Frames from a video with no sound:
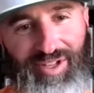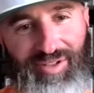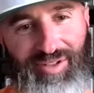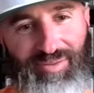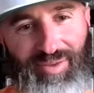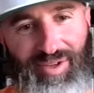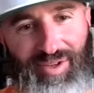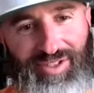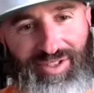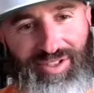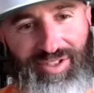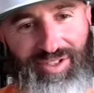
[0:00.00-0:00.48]
but
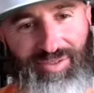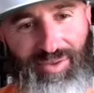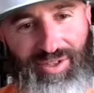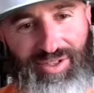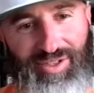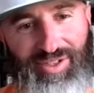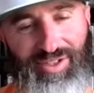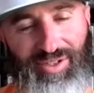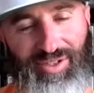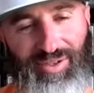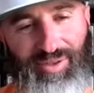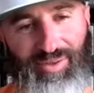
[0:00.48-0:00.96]

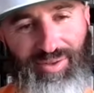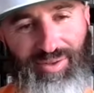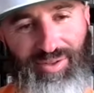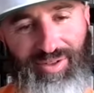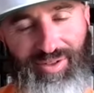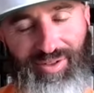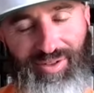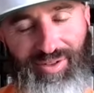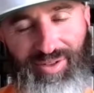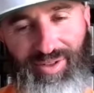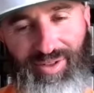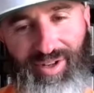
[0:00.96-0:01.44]
once you,
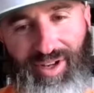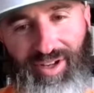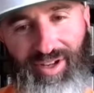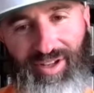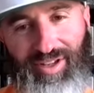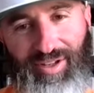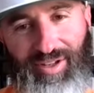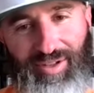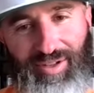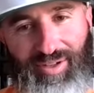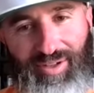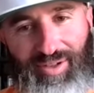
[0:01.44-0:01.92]
you
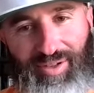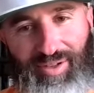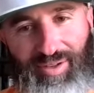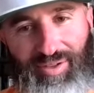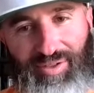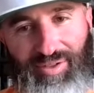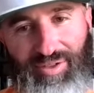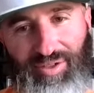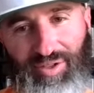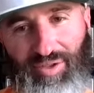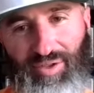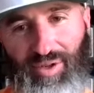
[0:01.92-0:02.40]
like you,
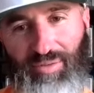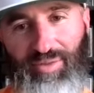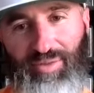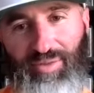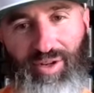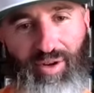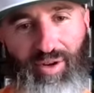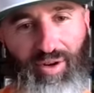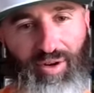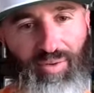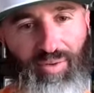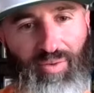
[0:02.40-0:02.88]
you stripped
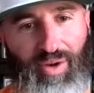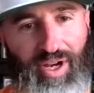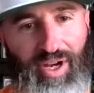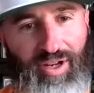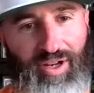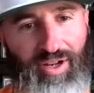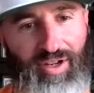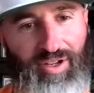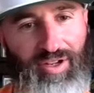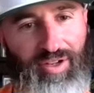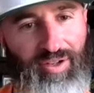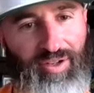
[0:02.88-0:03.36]
it all
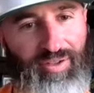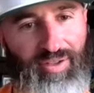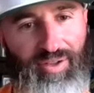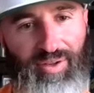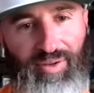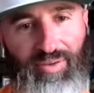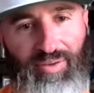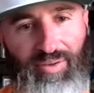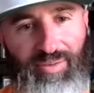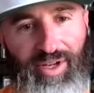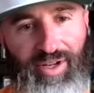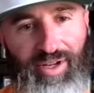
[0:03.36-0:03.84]
away like you're
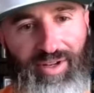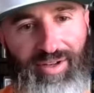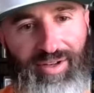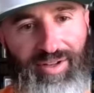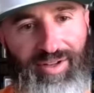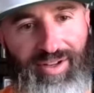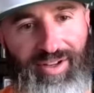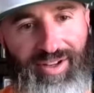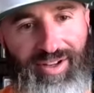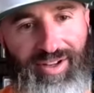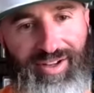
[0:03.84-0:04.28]
doing man